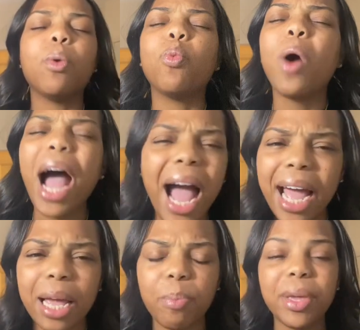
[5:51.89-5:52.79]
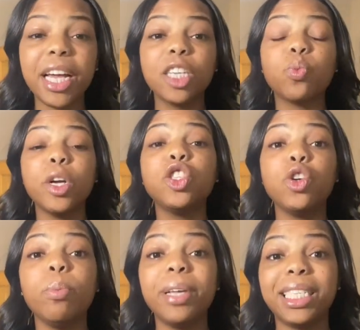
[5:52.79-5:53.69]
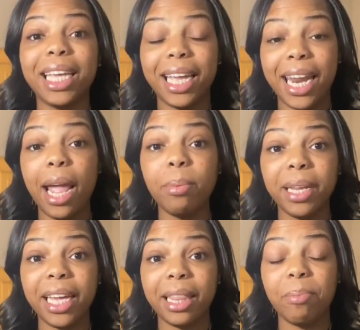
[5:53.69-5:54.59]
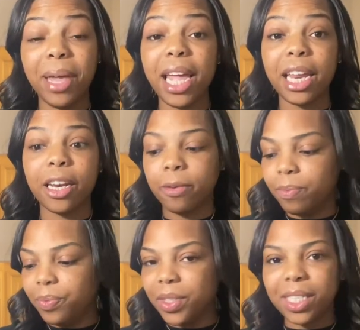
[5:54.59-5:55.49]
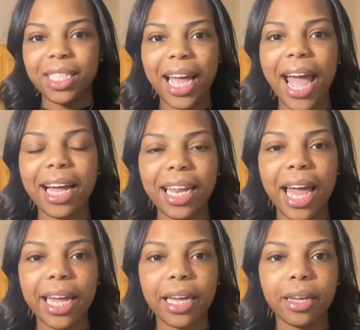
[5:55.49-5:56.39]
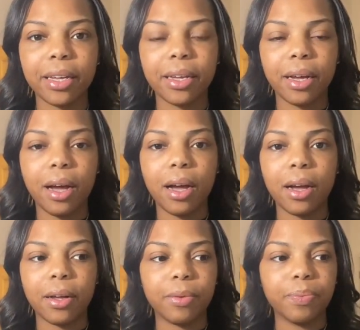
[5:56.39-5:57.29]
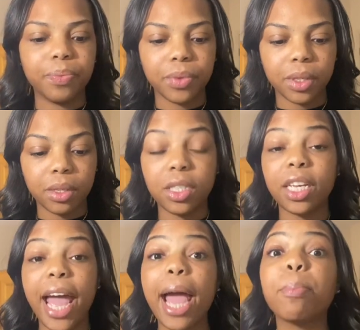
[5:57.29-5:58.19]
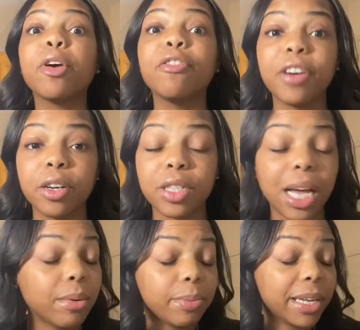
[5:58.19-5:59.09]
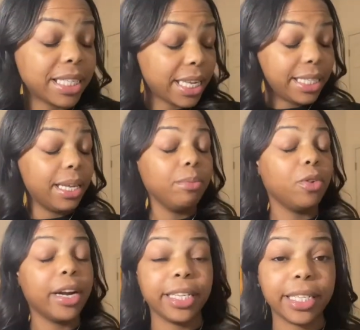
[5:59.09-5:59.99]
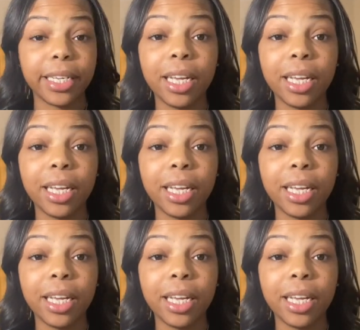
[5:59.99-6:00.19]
Why? Because we're too busy enabling the men to act like, to act perverse. I was about to say something crazy.